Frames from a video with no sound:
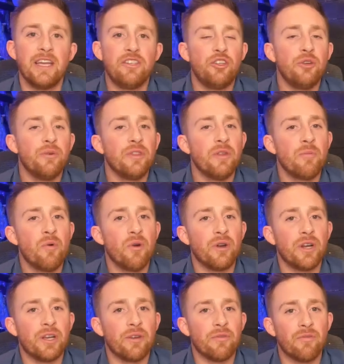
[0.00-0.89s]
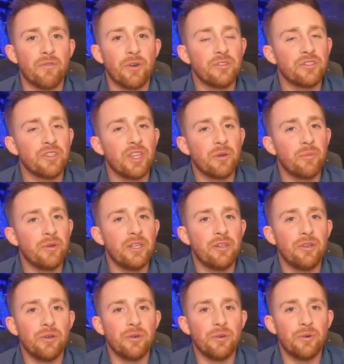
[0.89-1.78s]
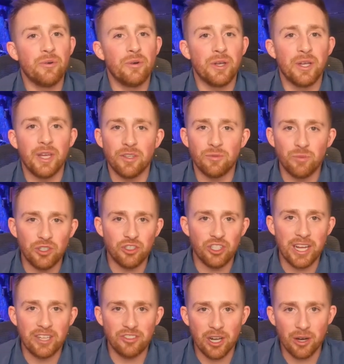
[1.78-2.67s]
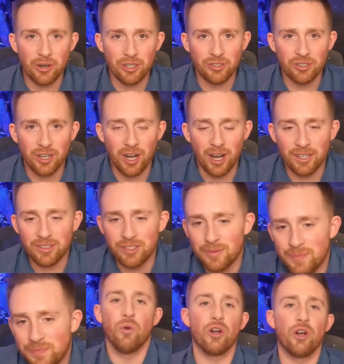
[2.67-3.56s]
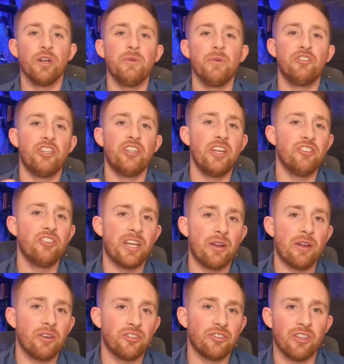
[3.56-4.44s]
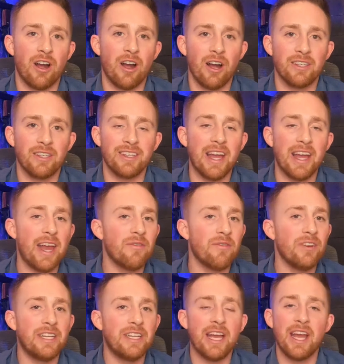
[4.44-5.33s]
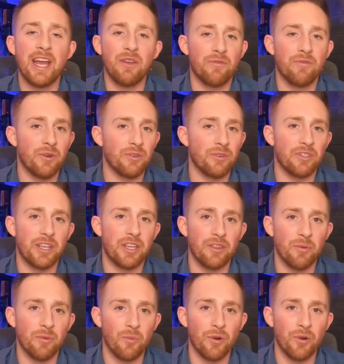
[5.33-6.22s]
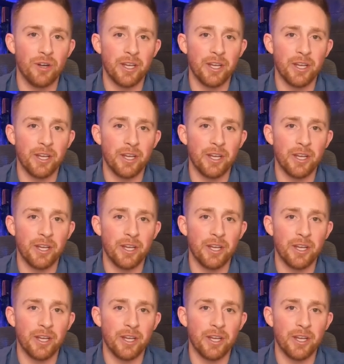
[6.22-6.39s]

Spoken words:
Day 2 in the morning, first thing we do is we change out our socks. We're going to be changing out our socks every day first thing in the